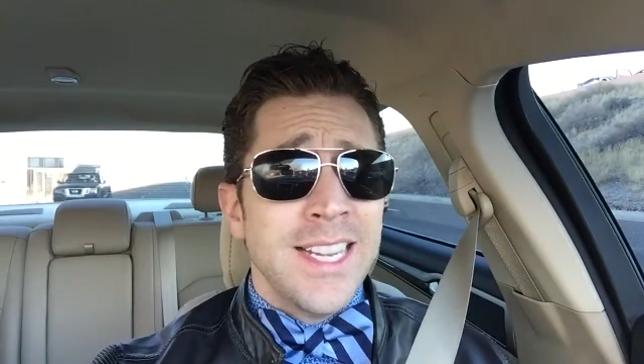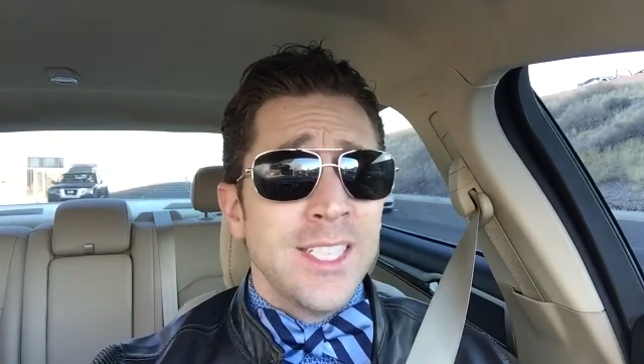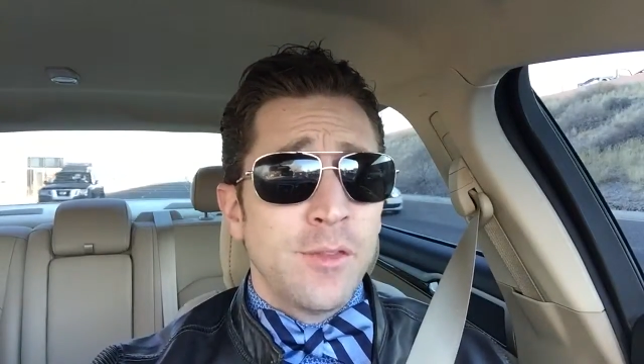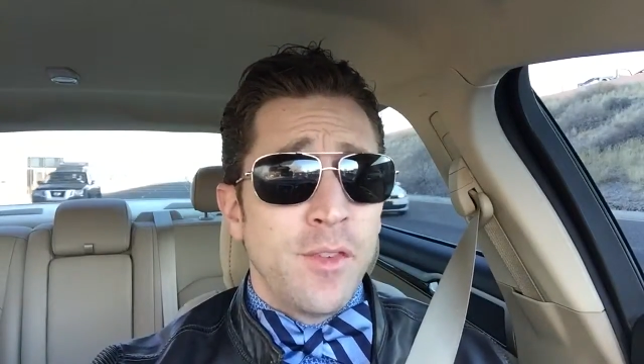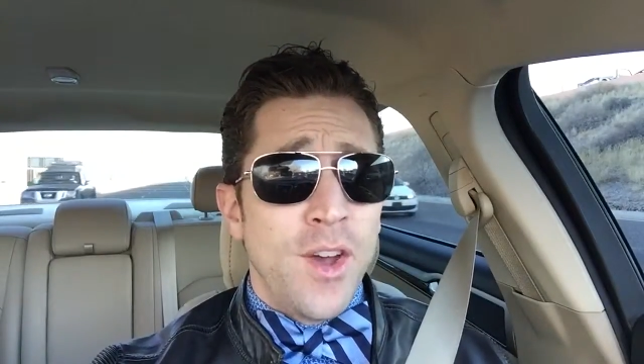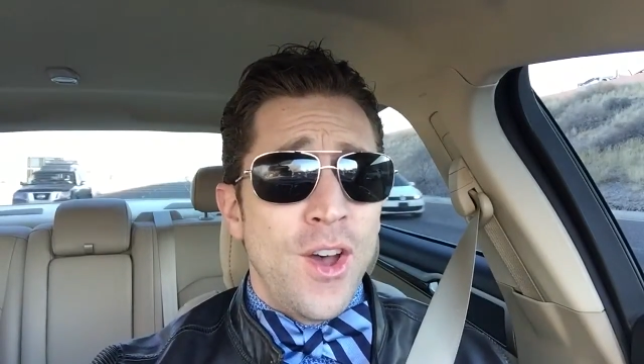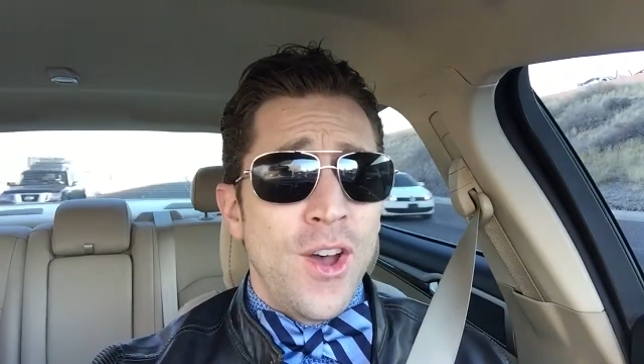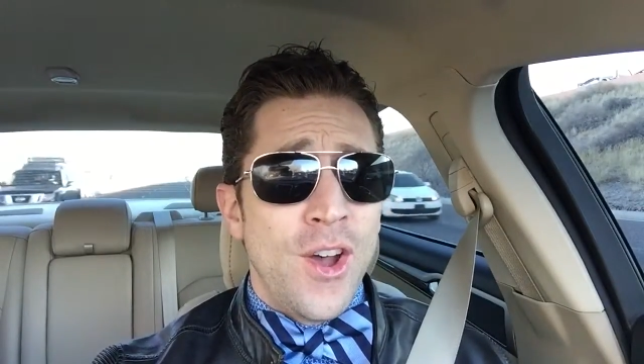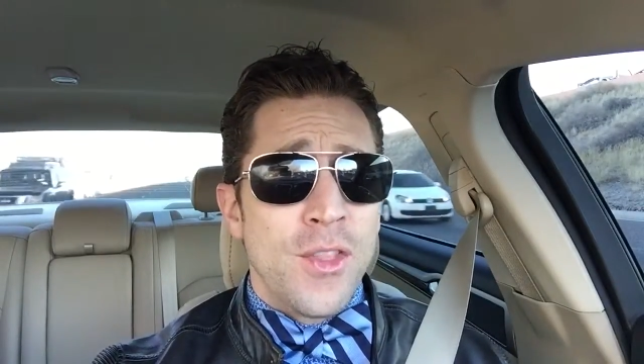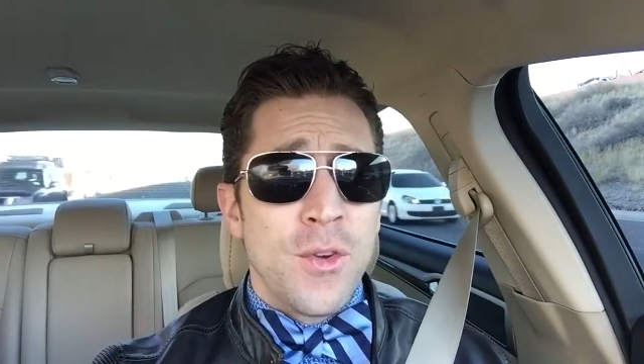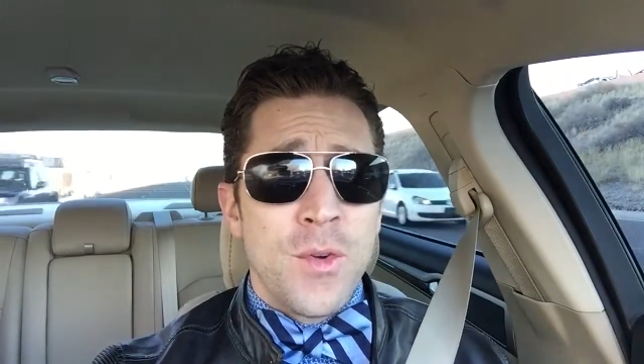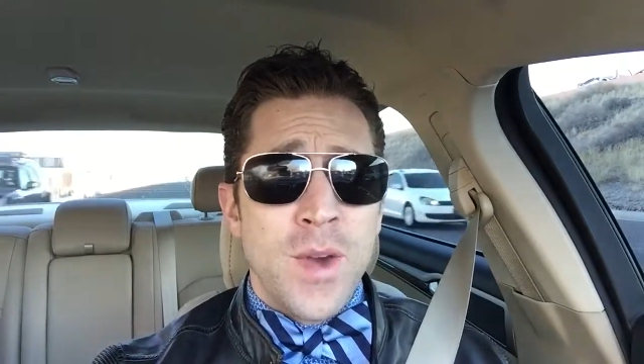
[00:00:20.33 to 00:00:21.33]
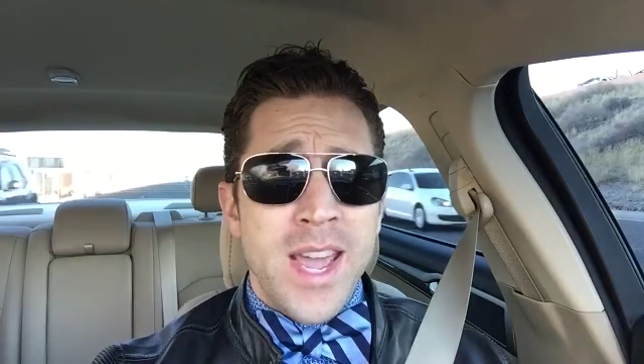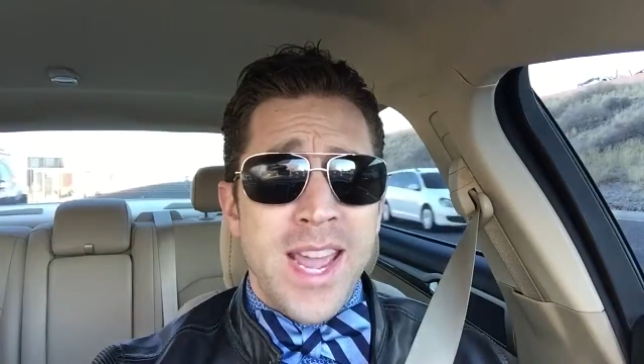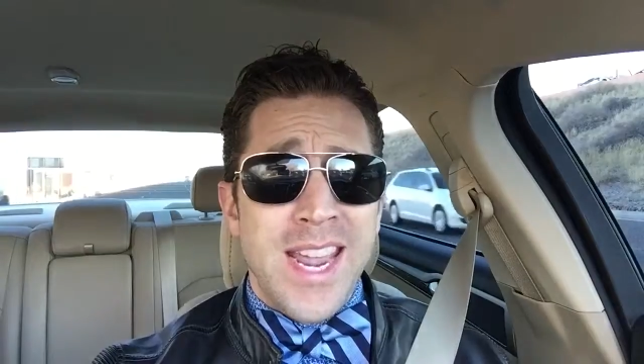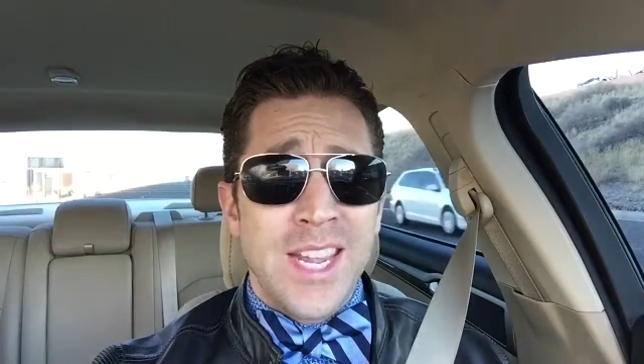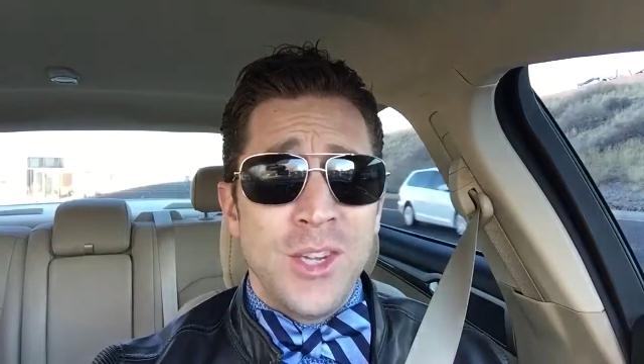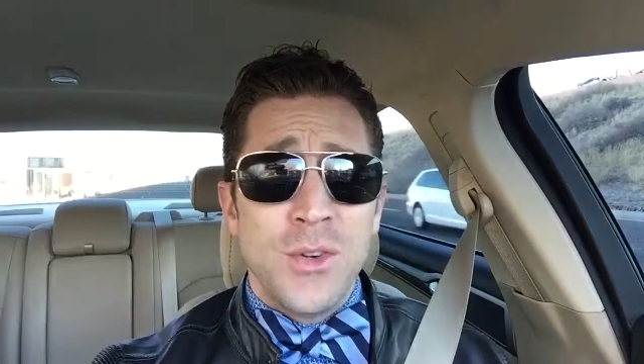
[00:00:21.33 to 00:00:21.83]
is for the
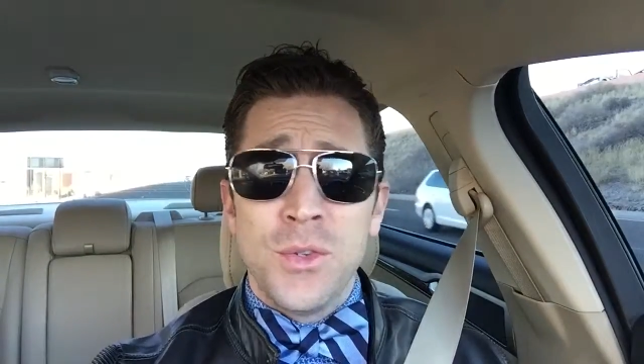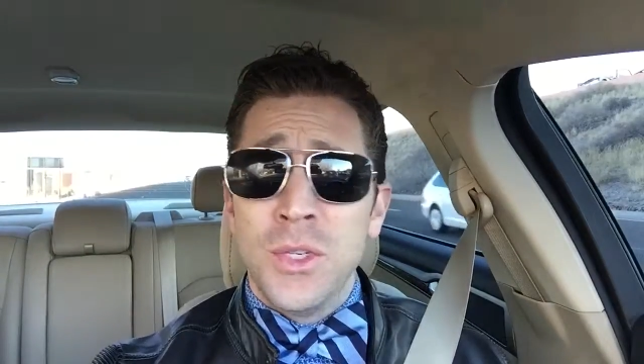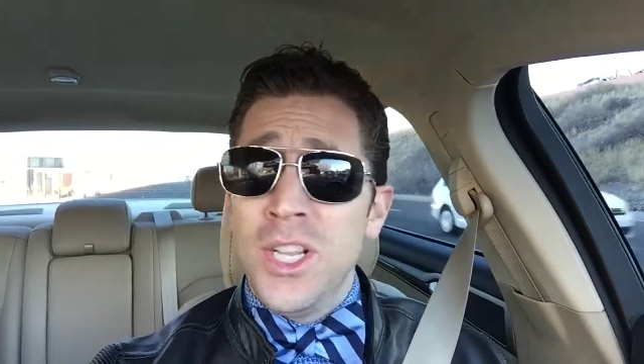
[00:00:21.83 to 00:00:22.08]
way you